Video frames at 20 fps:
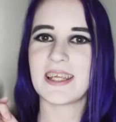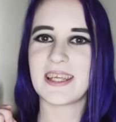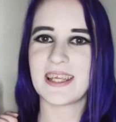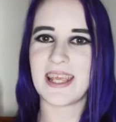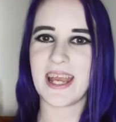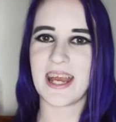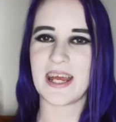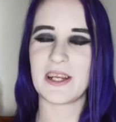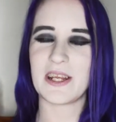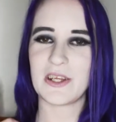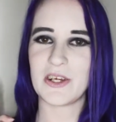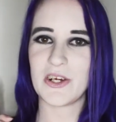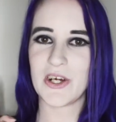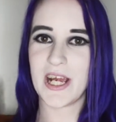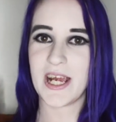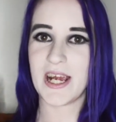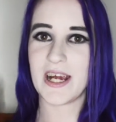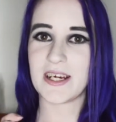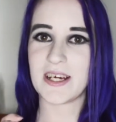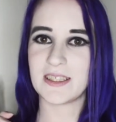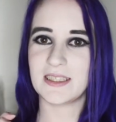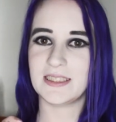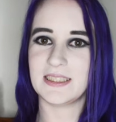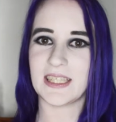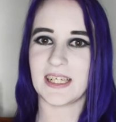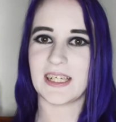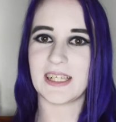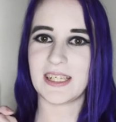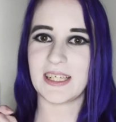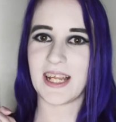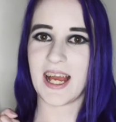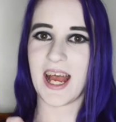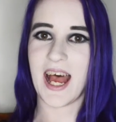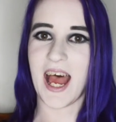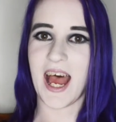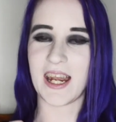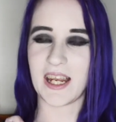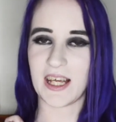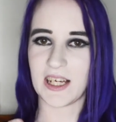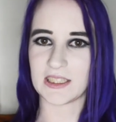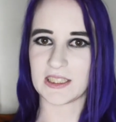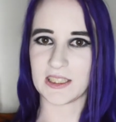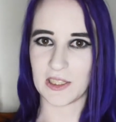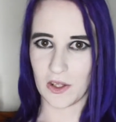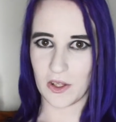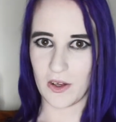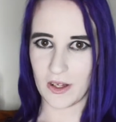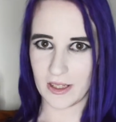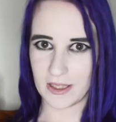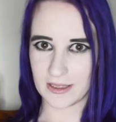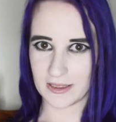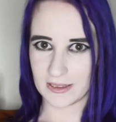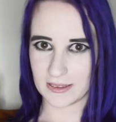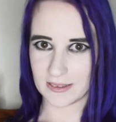Get your hair done at a salon.